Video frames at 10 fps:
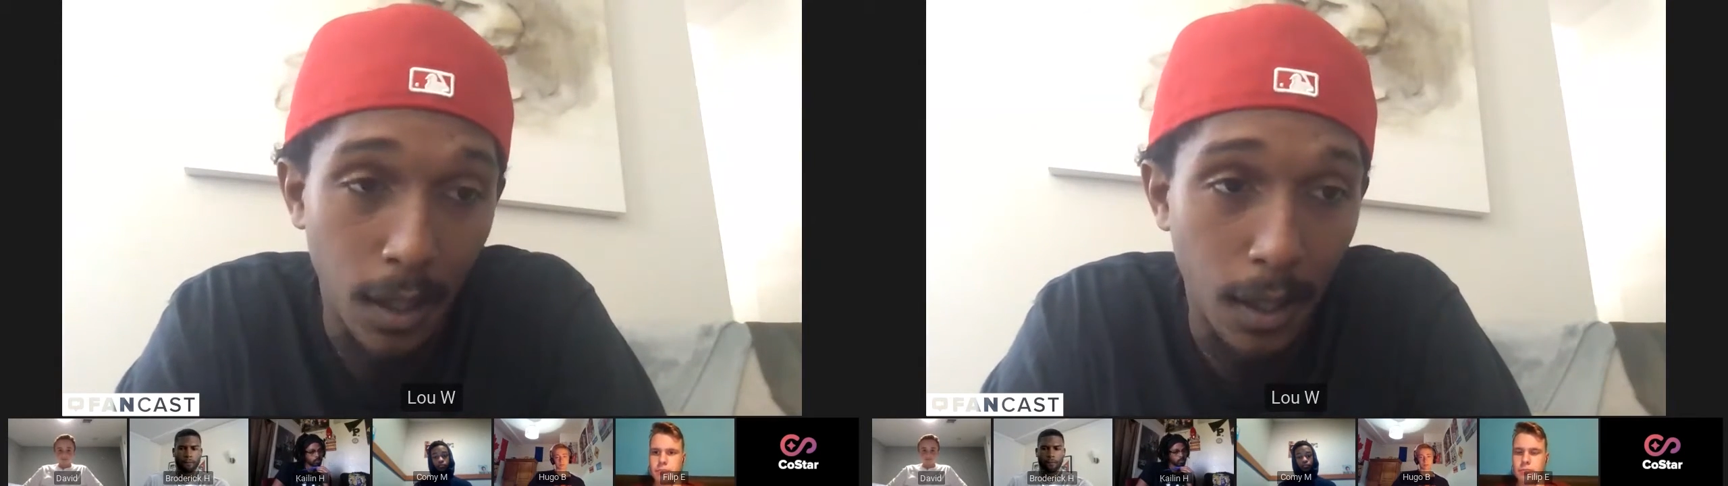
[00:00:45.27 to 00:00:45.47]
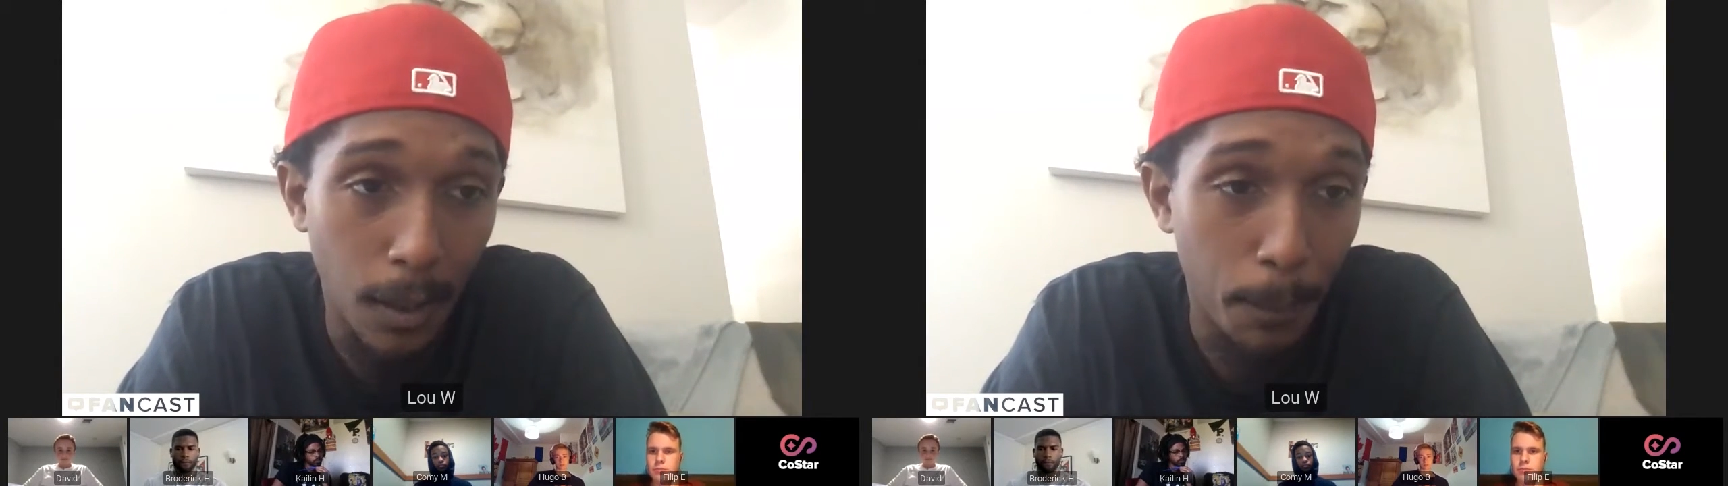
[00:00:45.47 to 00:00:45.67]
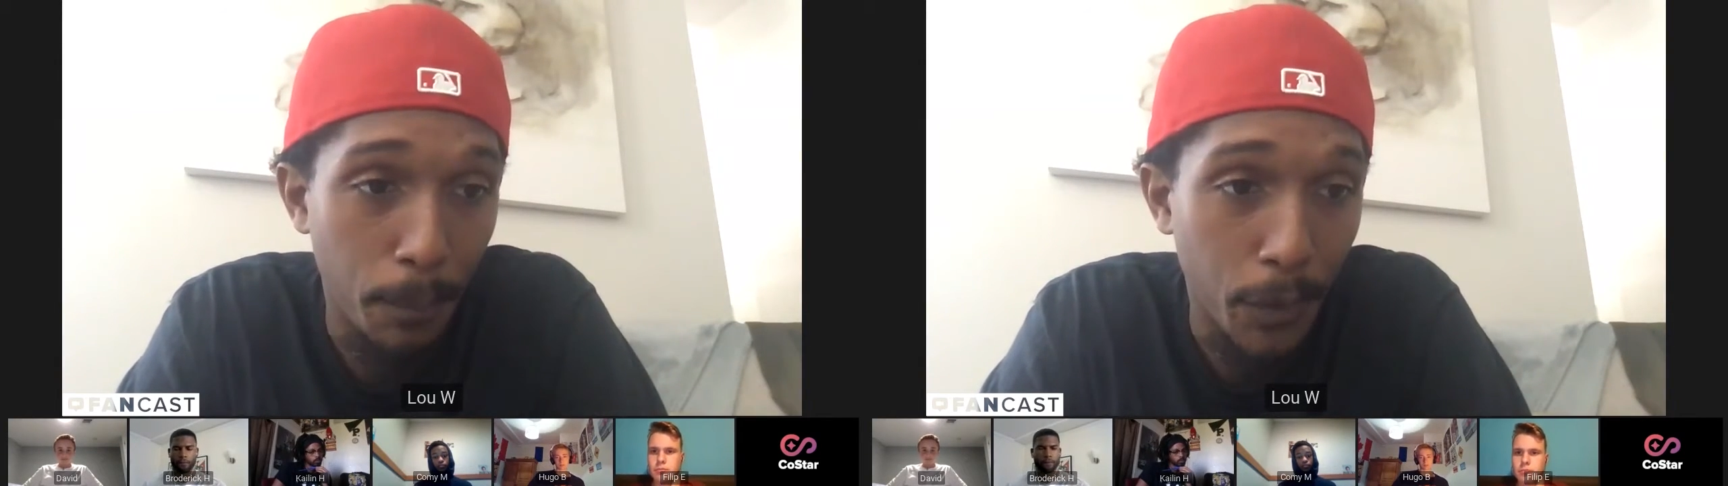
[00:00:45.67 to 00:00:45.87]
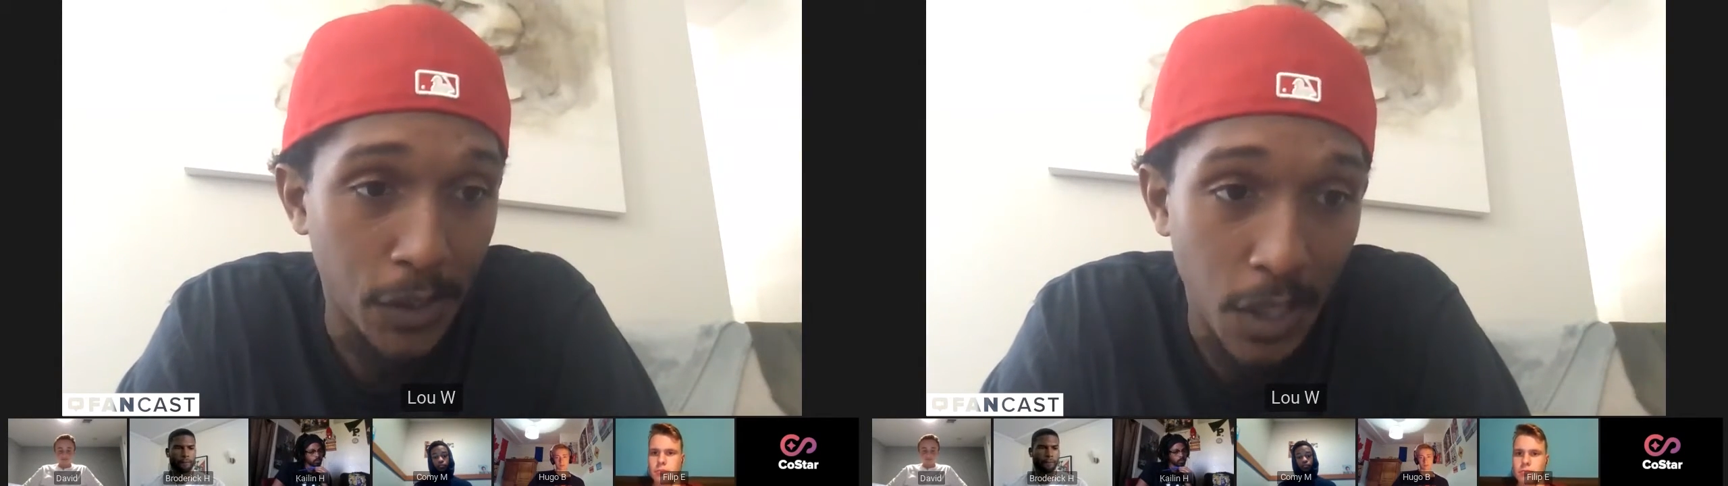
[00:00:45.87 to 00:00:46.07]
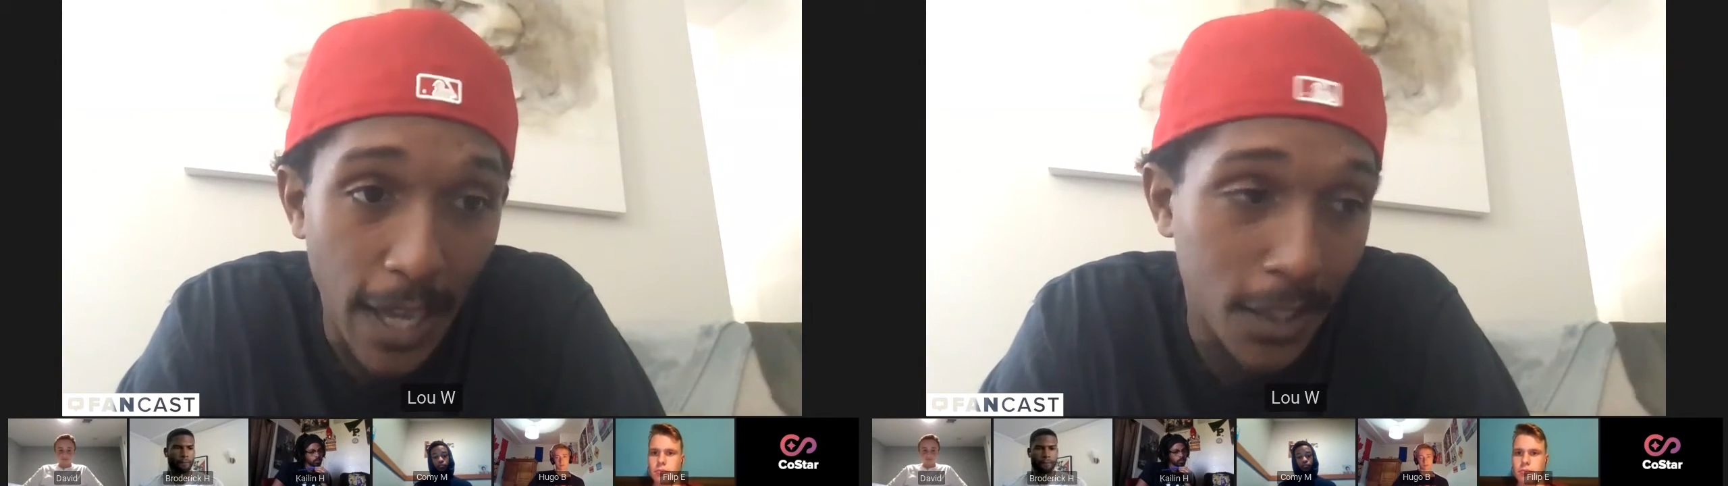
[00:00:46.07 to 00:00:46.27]
um,
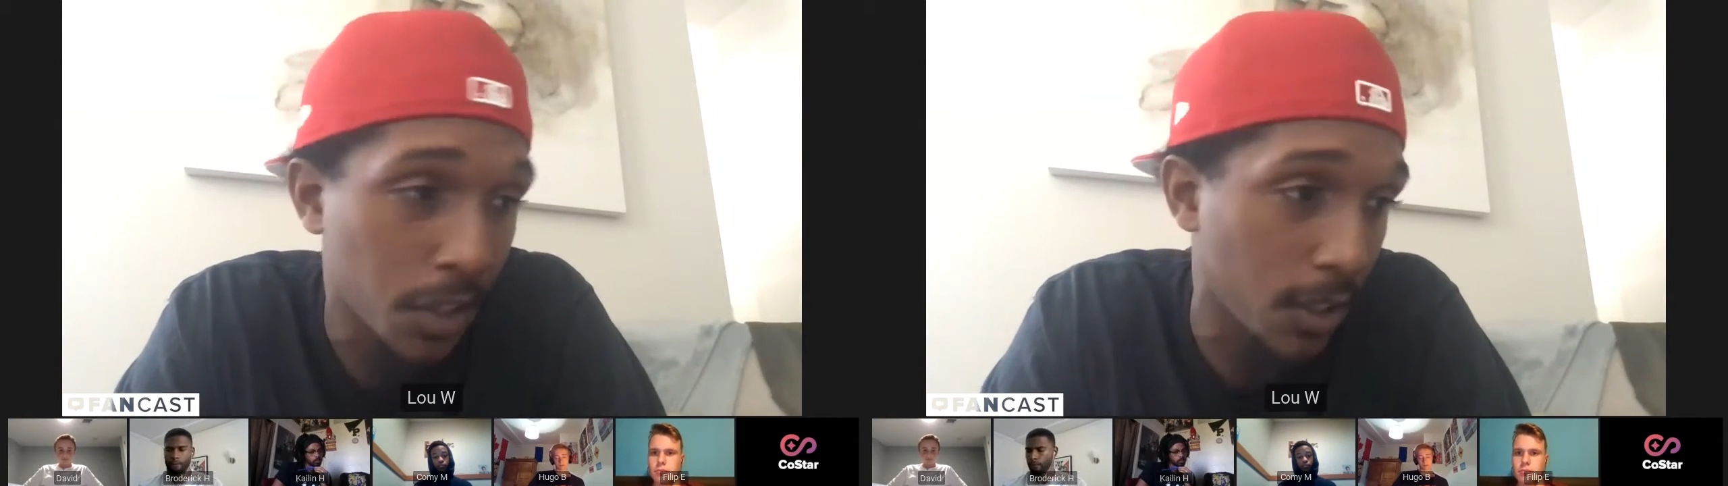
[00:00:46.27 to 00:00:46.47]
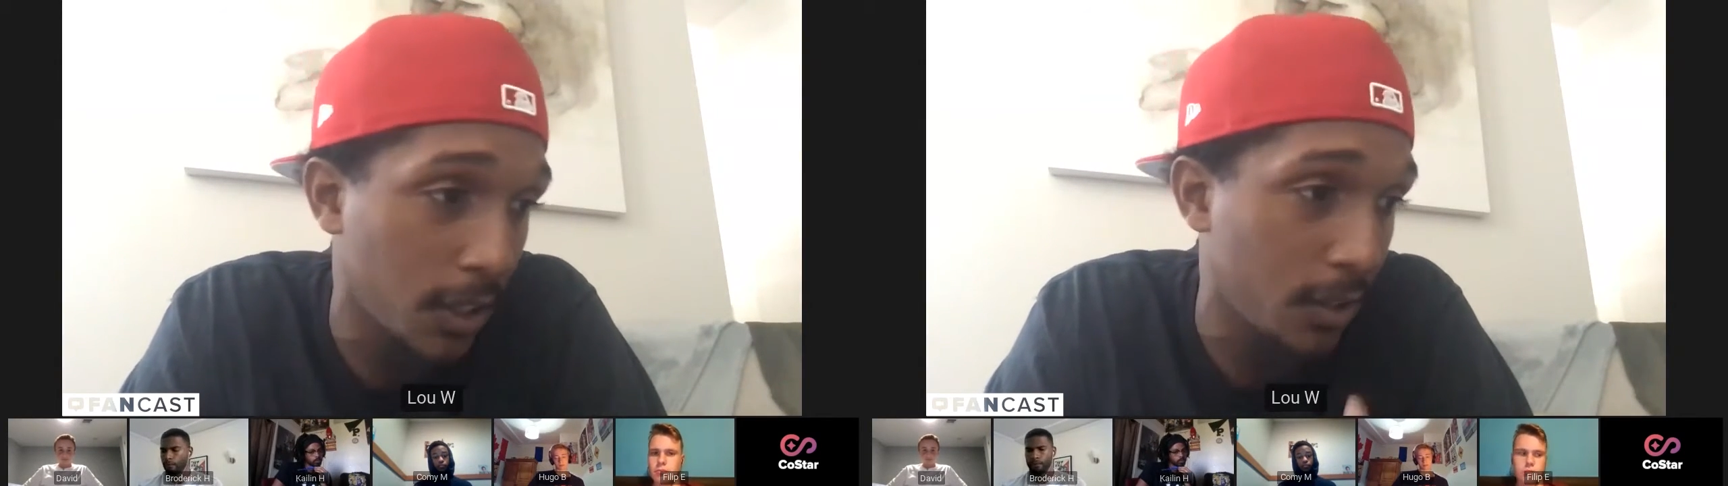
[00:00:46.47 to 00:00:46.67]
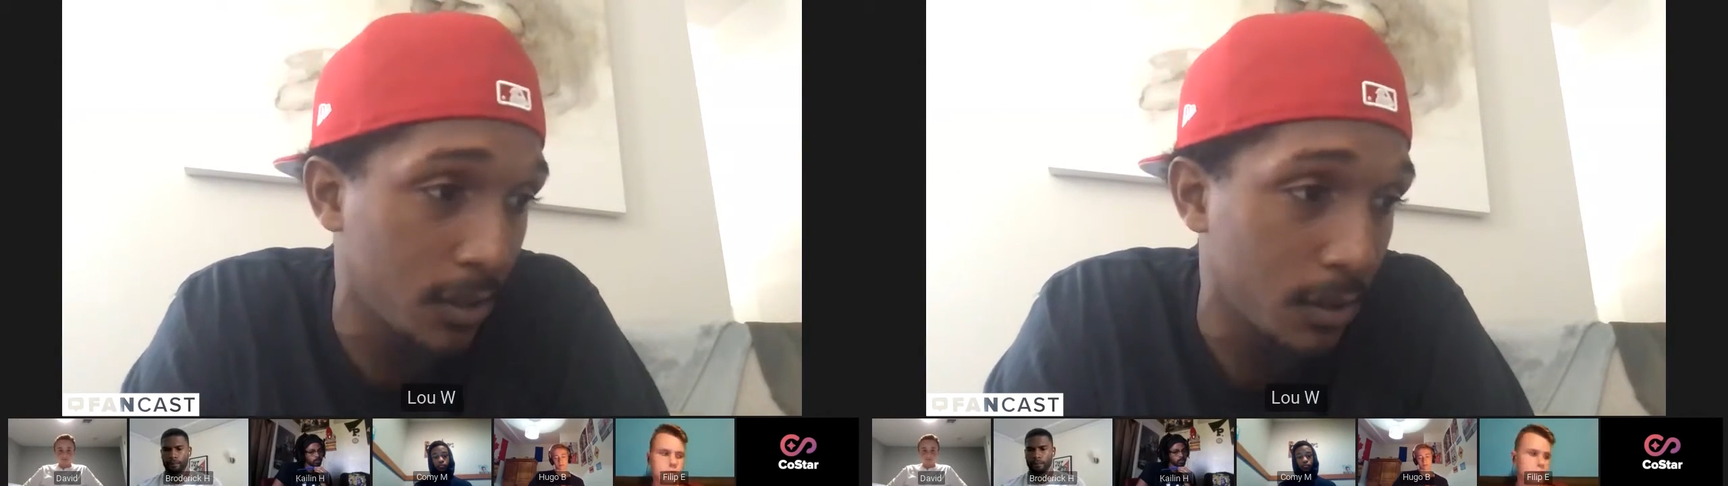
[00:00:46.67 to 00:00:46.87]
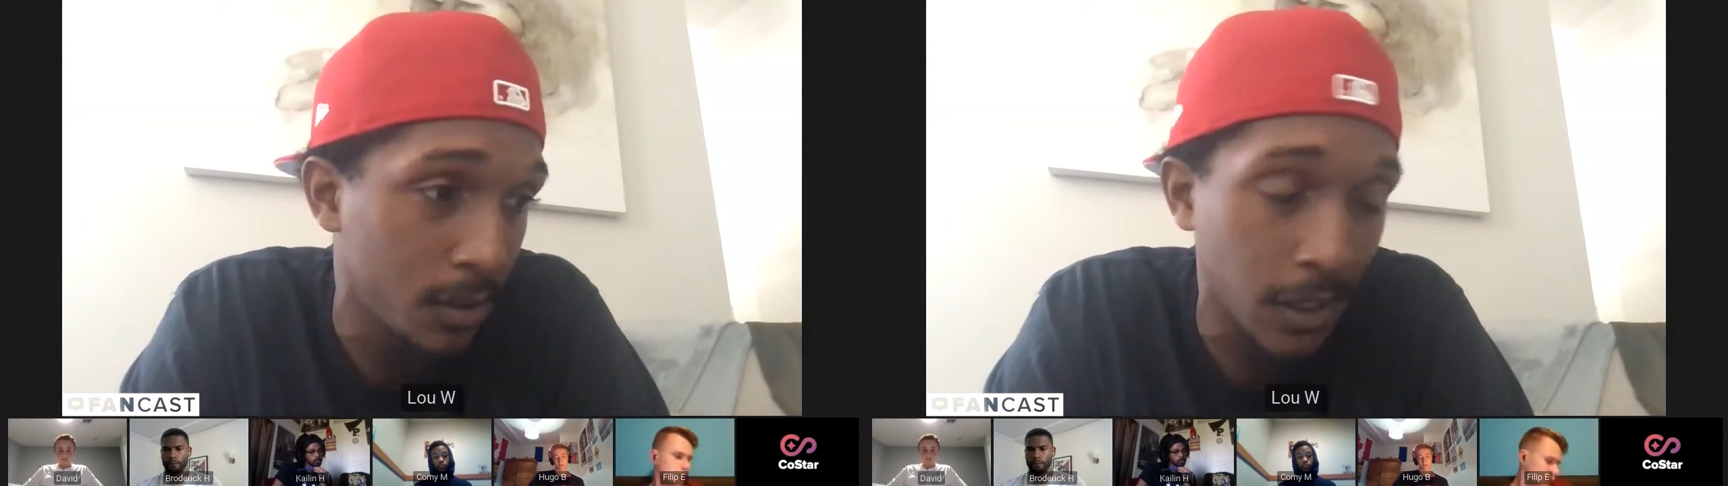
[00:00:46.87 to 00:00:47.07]
to actually